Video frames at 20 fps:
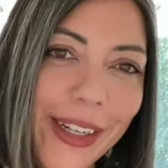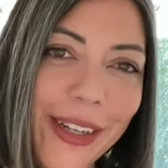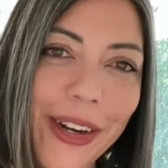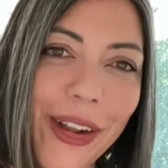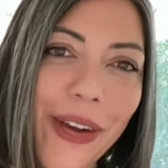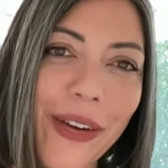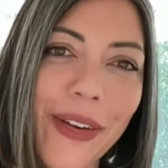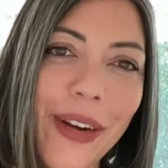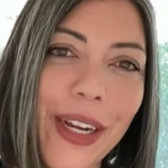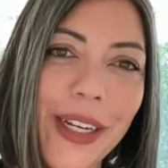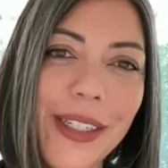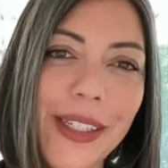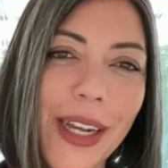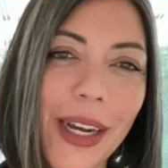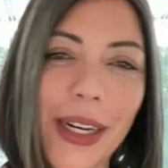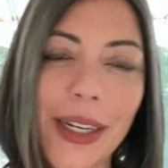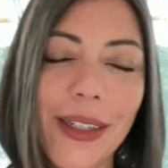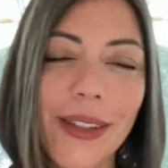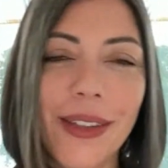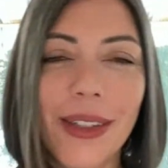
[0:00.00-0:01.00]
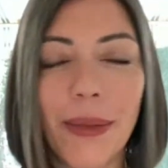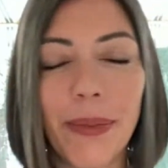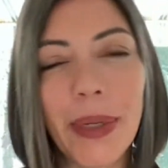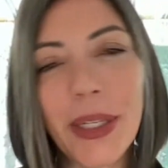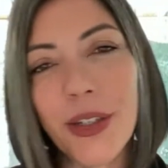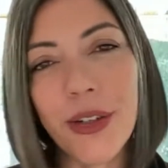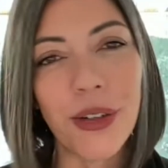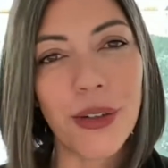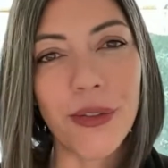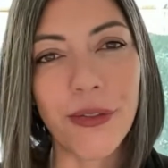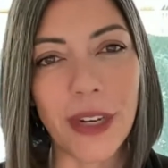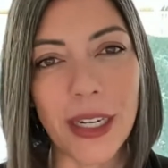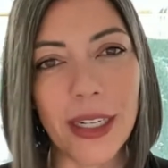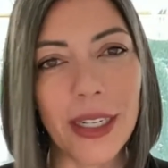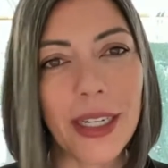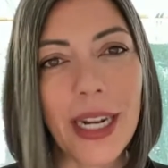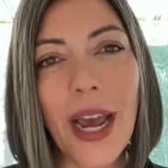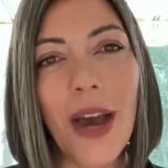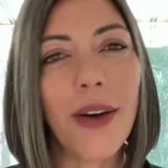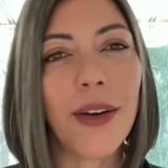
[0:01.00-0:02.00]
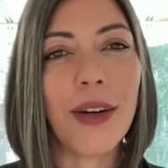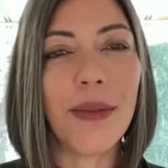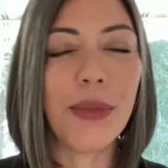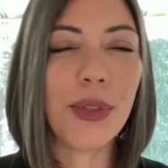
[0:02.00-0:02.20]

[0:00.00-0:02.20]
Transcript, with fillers: you know, and the picture faded out.